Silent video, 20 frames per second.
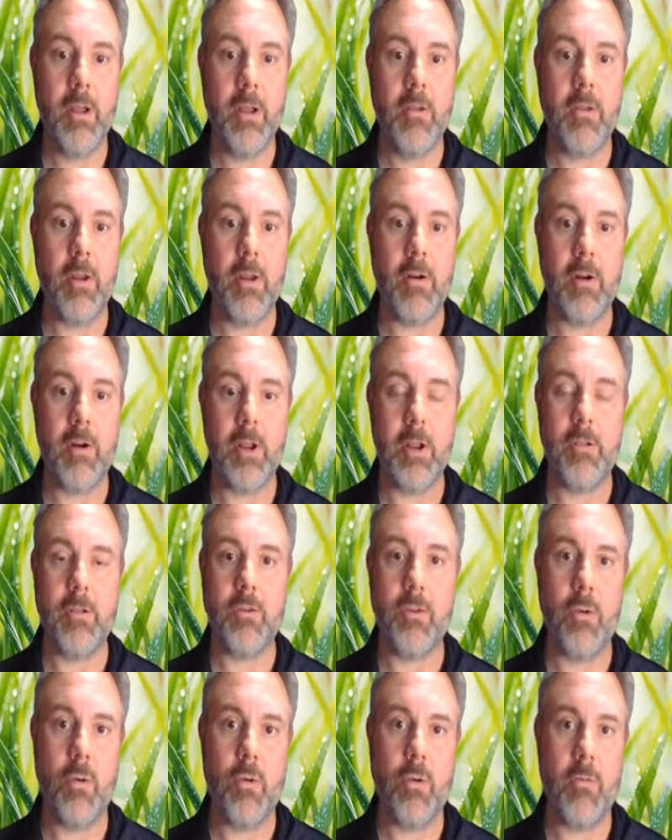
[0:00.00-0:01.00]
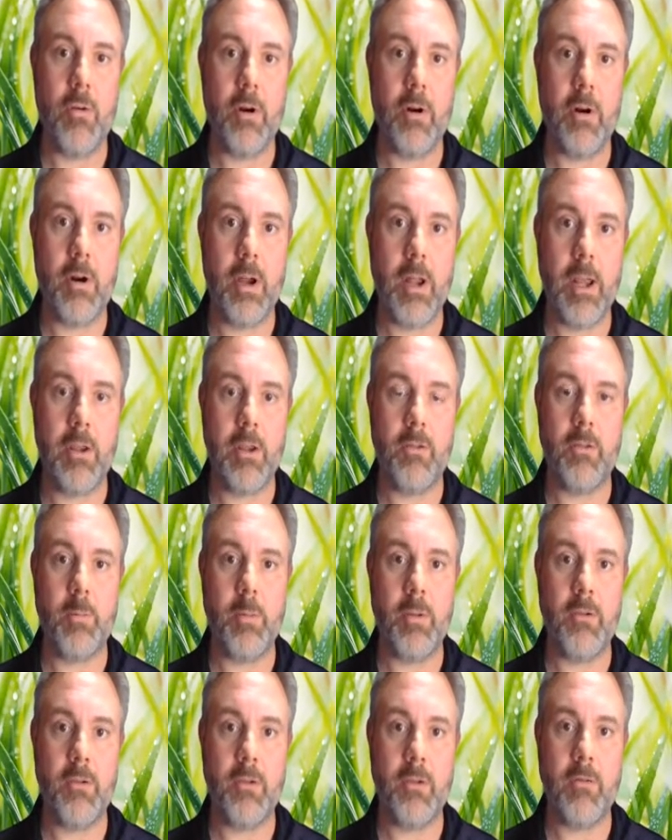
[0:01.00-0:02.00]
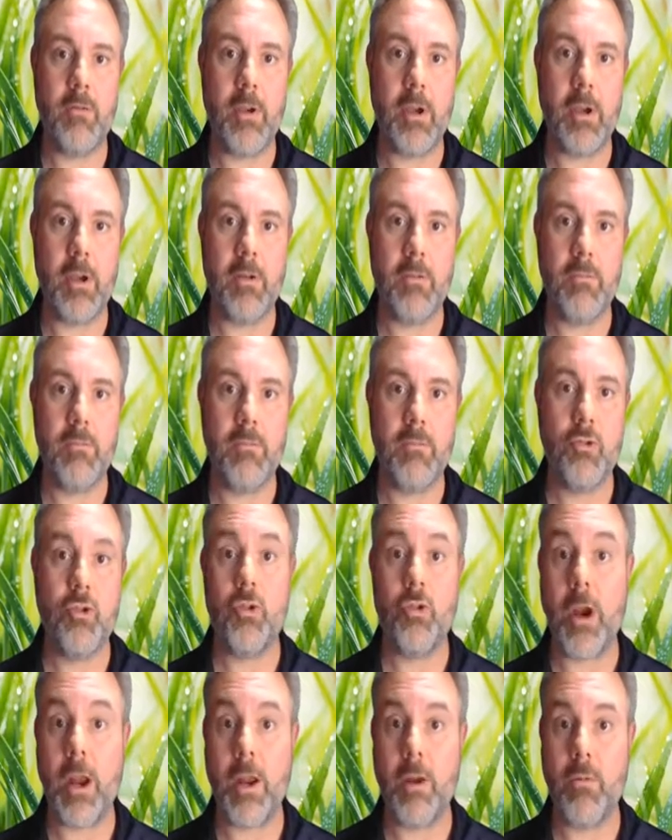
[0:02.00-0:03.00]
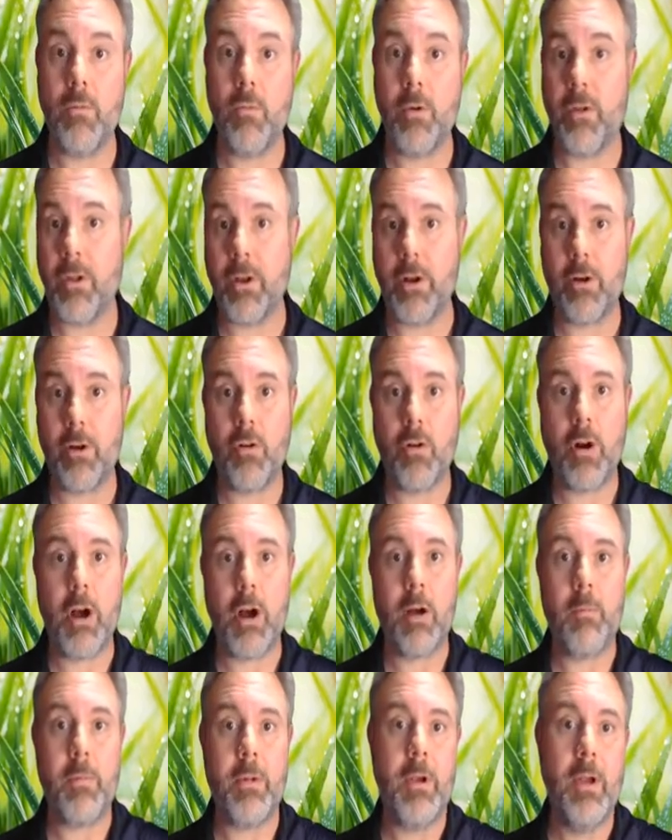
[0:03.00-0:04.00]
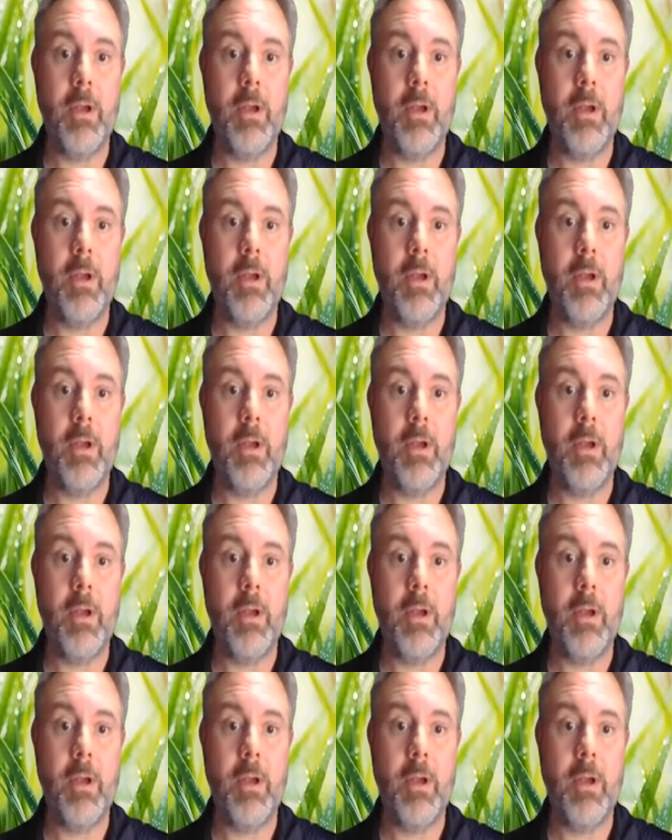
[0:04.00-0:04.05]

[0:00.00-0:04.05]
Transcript: there is over a specific trait within a crop.